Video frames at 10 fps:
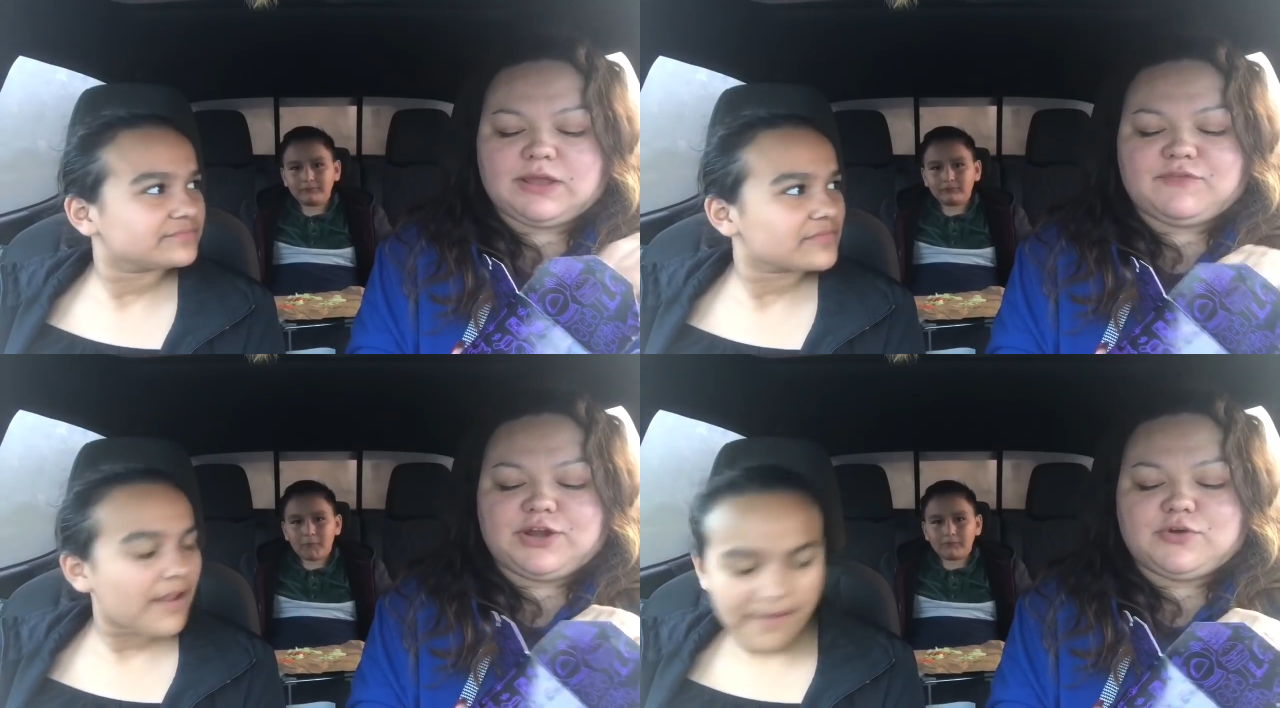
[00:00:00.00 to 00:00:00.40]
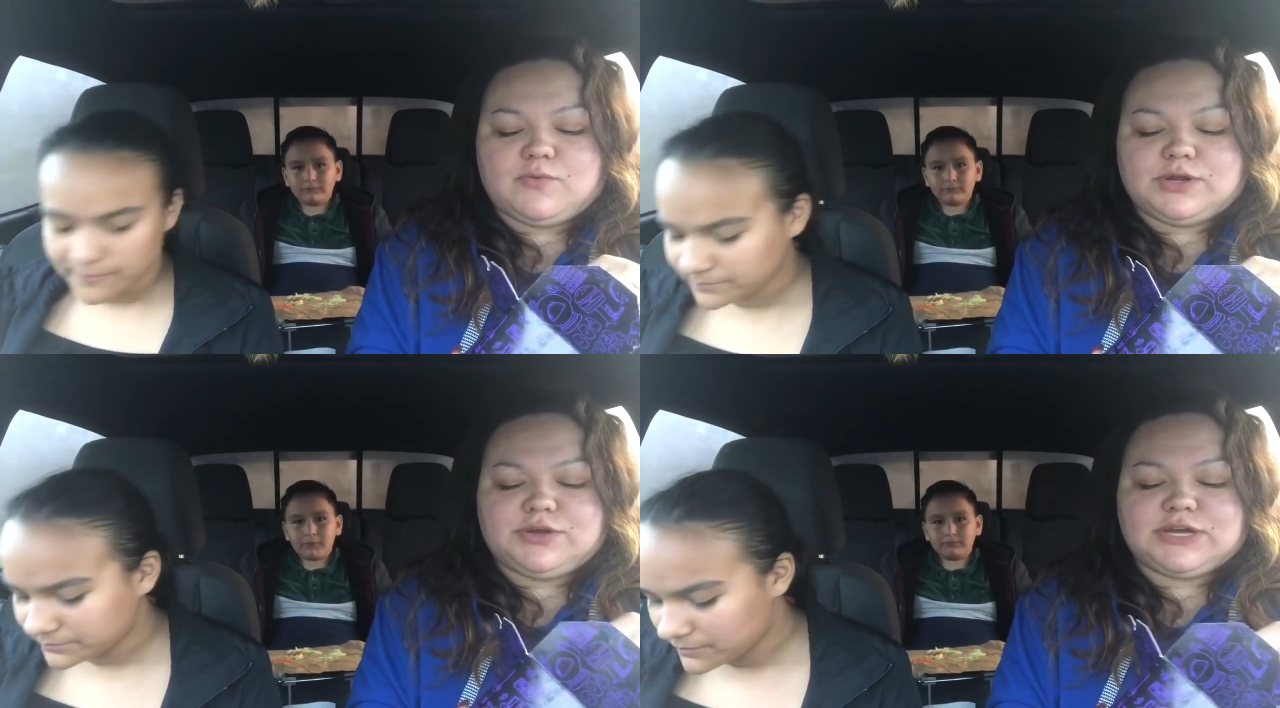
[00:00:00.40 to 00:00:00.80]
Speaker 1: Like, if I
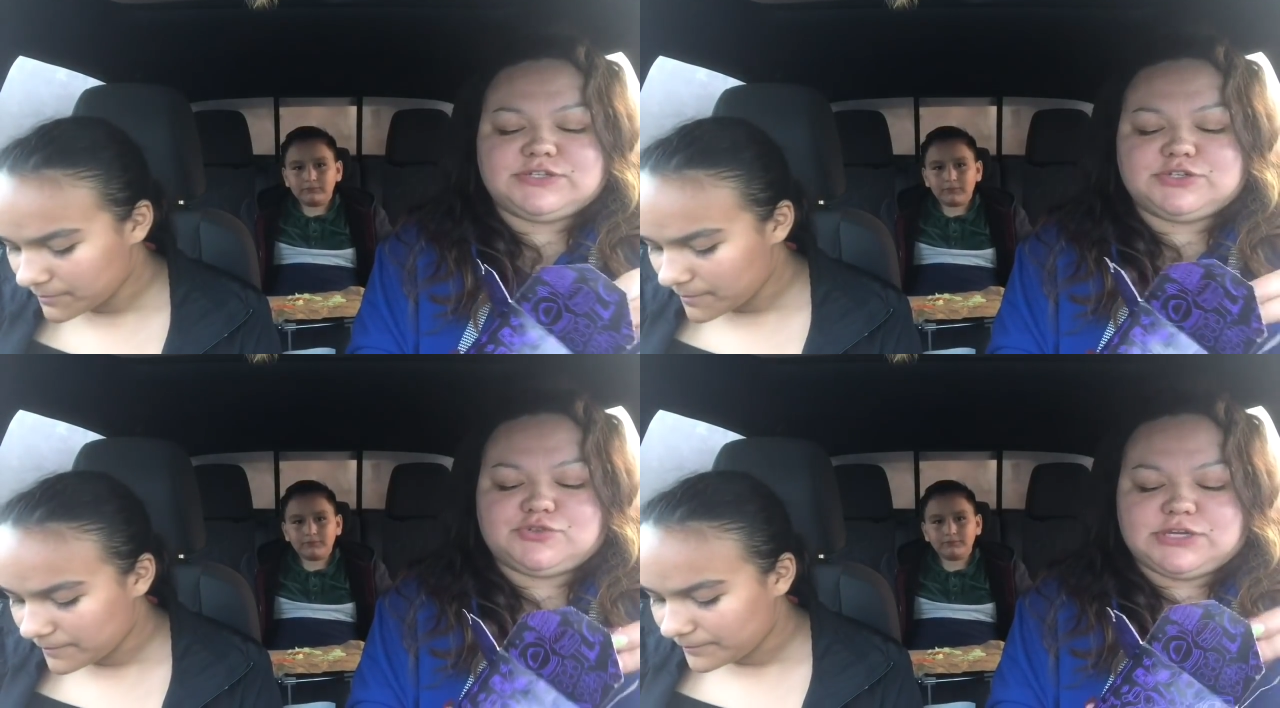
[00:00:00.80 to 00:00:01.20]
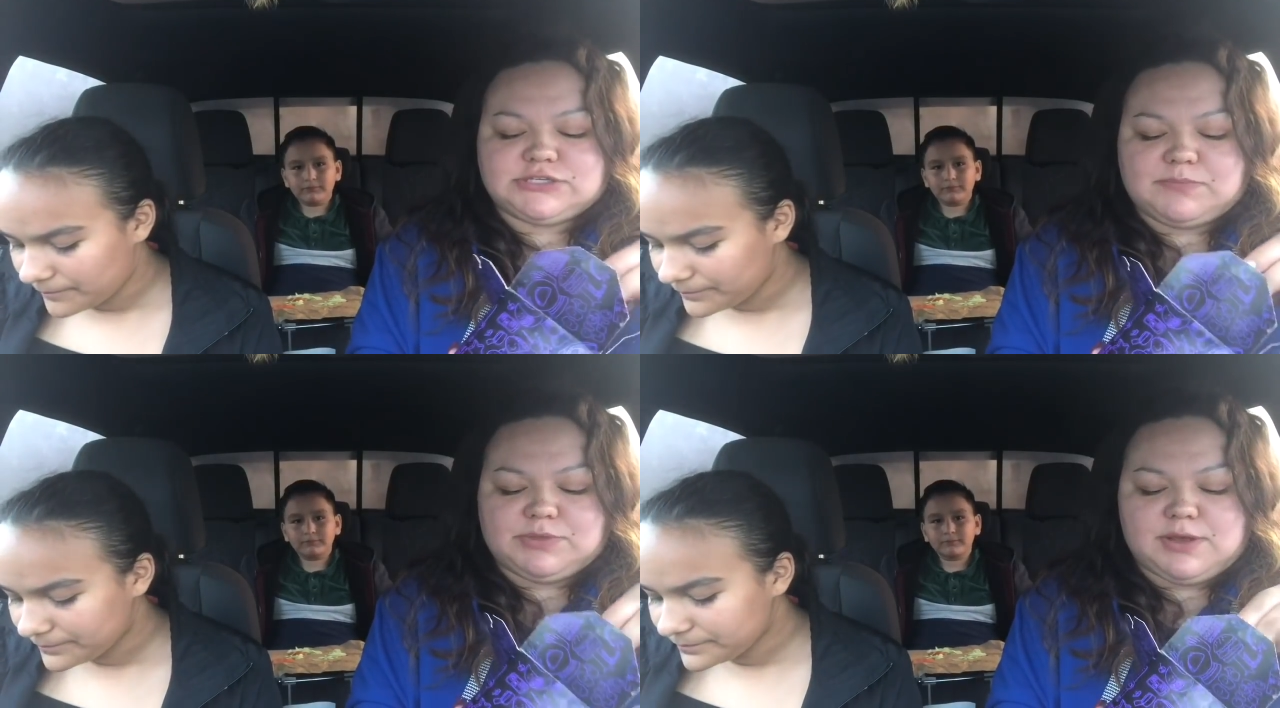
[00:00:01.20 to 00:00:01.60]
don't want you guys to drink
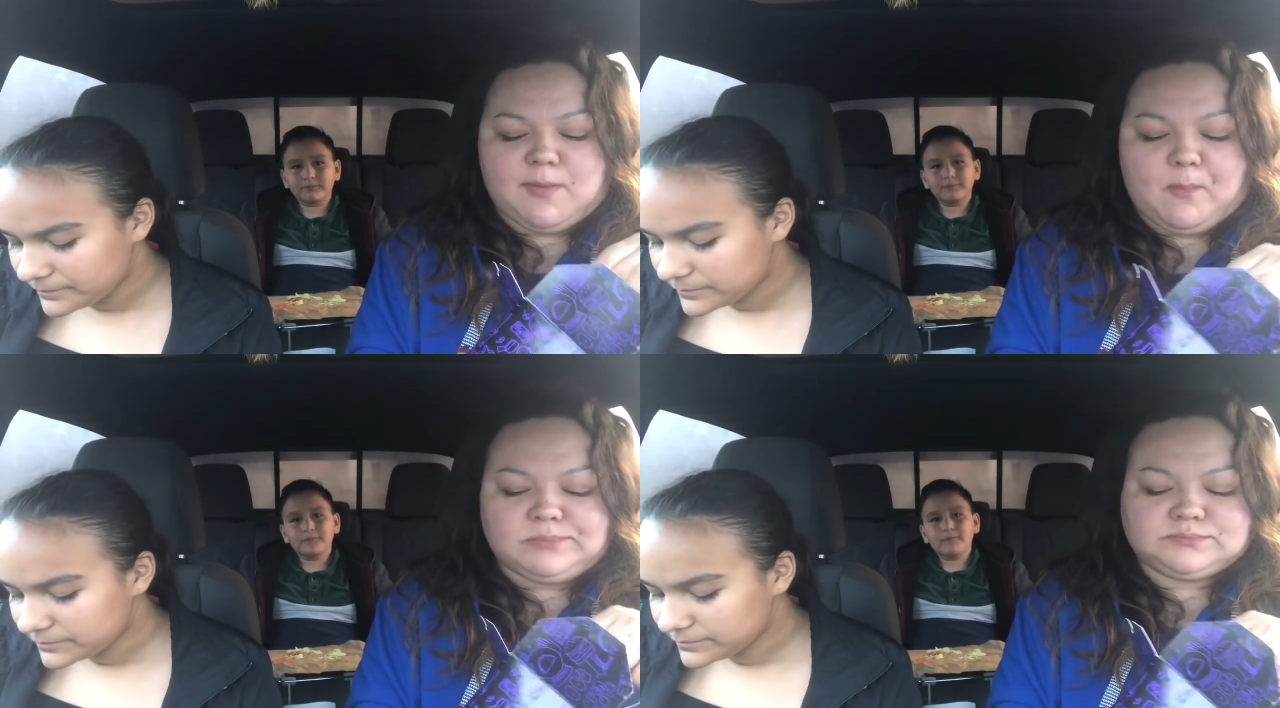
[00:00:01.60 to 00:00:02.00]
something,